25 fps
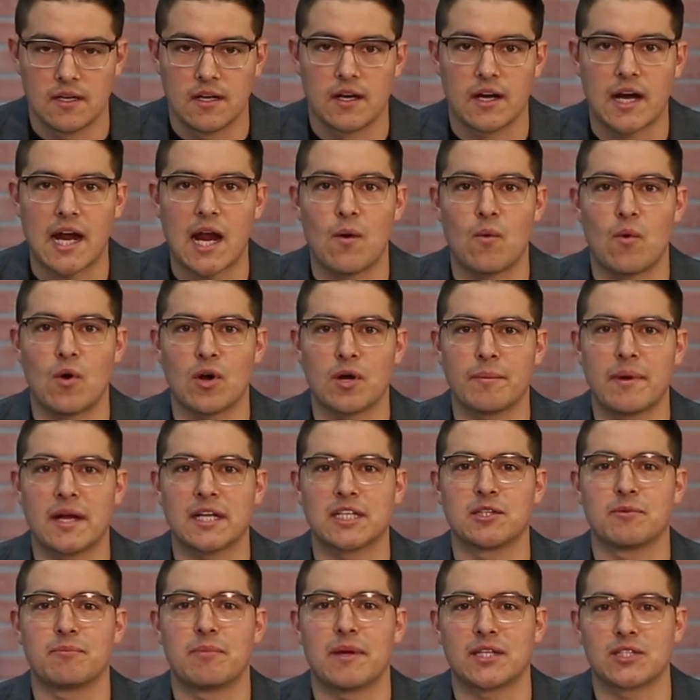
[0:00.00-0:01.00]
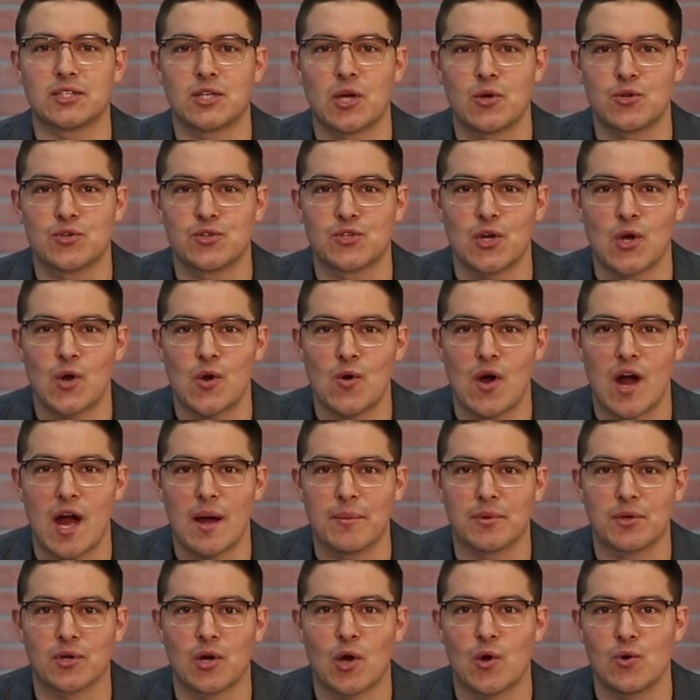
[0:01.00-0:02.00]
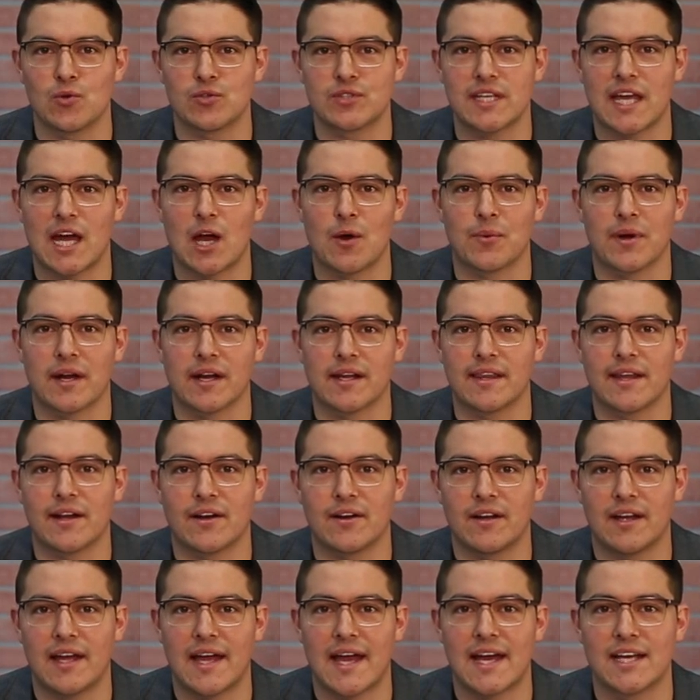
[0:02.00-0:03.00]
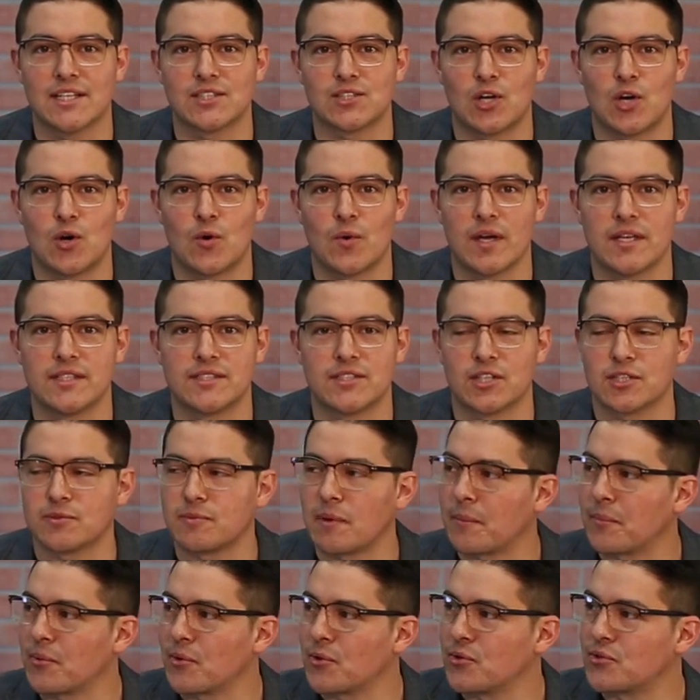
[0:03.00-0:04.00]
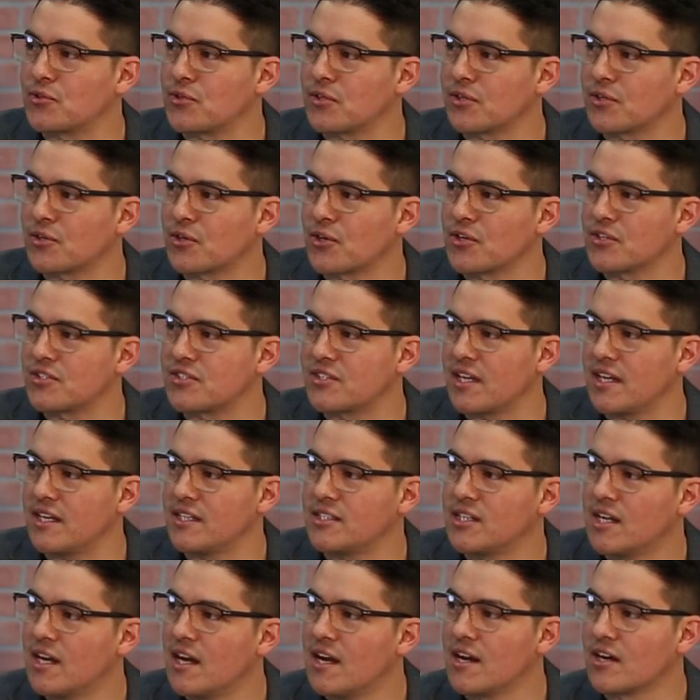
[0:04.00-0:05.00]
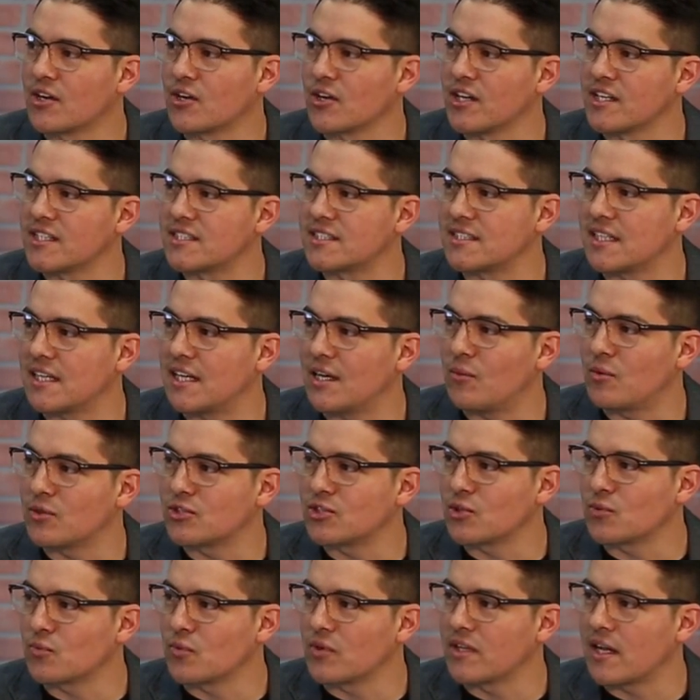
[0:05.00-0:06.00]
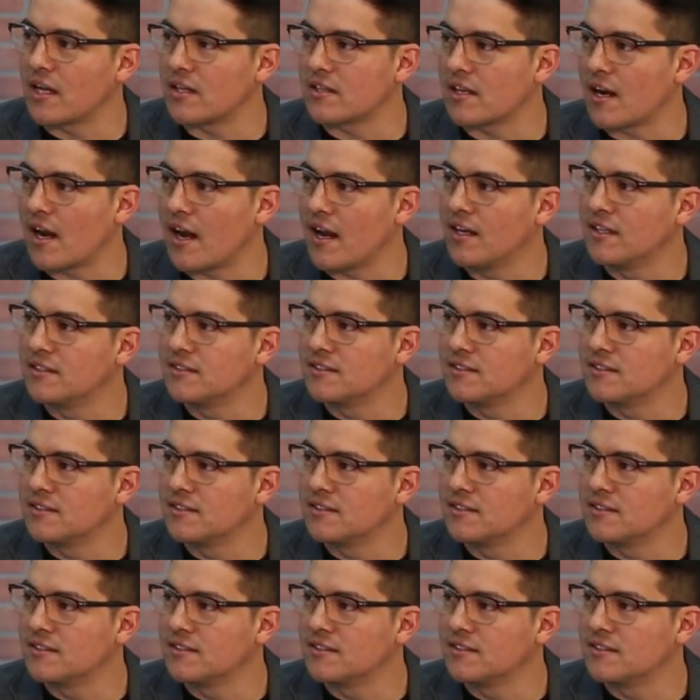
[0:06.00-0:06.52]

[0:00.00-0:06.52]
All right, welcome back to the Best Coast Show. I'm your host, Albert Aguilera. As always, there's my producer, Curtis Stage. Curtis, what's on the rundown today?